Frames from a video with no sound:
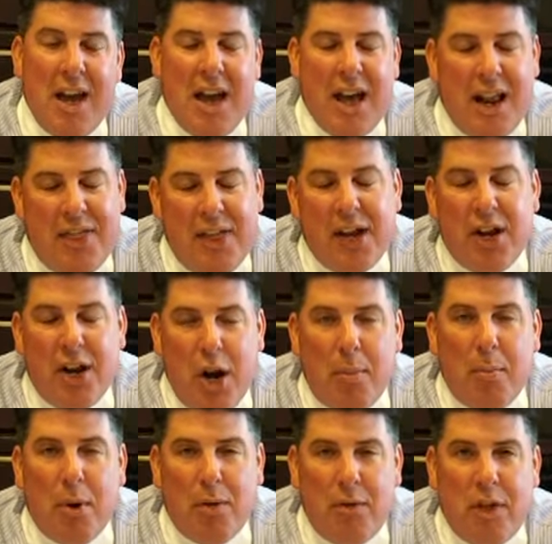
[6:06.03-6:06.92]
And I think a
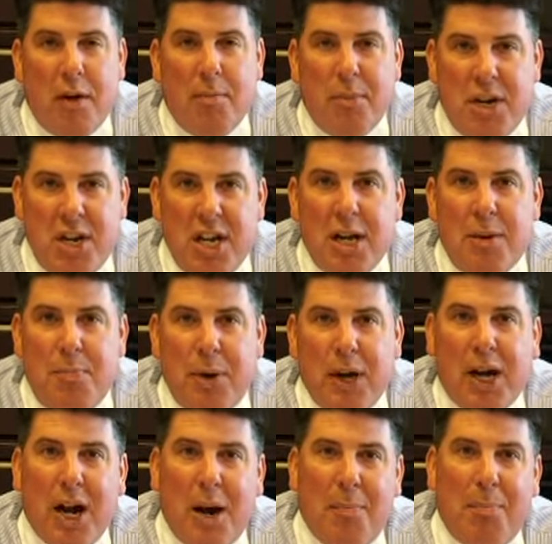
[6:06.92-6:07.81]
number of them did
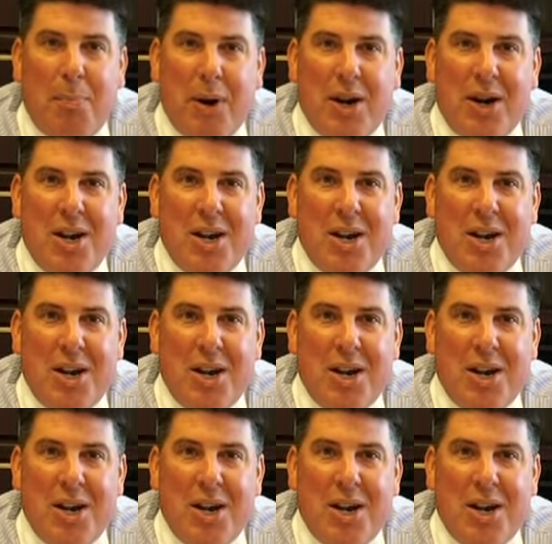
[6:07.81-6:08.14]
pick up